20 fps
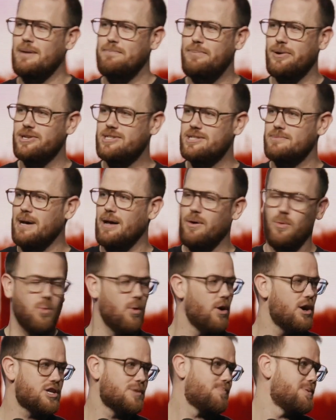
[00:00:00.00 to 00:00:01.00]
I posted about
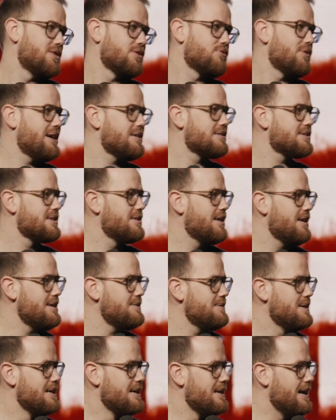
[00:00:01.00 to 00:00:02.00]
worship in the round
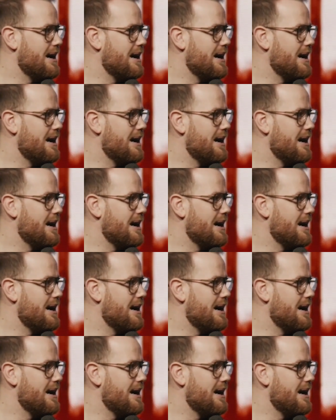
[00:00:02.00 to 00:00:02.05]
tonight,